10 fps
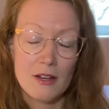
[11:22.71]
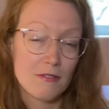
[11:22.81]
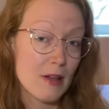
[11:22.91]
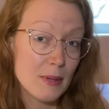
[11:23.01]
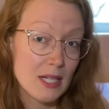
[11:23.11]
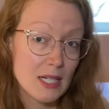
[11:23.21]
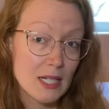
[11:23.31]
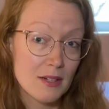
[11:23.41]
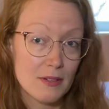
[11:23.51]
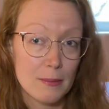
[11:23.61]

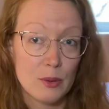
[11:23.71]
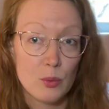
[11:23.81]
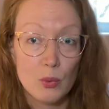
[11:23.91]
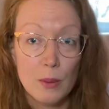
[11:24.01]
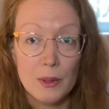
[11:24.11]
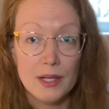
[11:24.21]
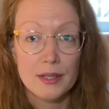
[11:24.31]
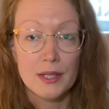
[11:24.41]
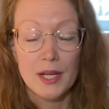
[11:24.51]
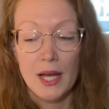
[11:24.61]
feminine, a feminine woman,